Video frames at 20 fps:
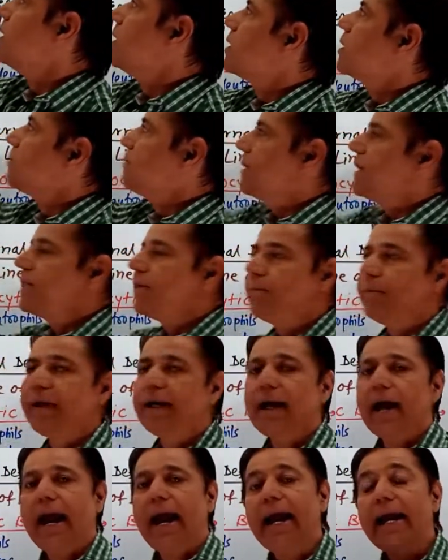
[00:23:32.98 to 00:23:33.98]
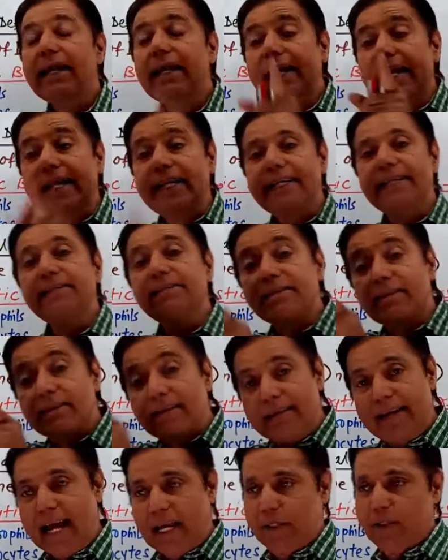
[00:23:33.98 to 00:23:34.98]
specific, and it is
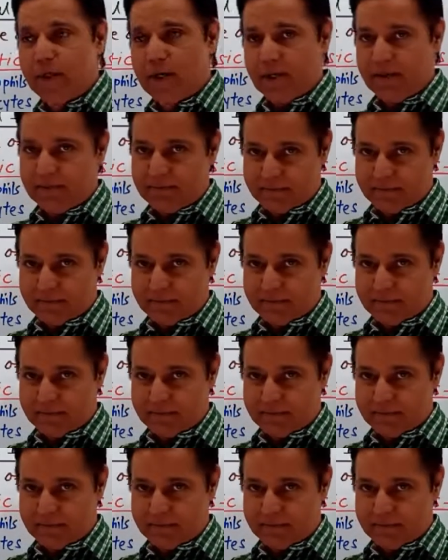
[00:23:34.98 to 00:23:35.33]
natural.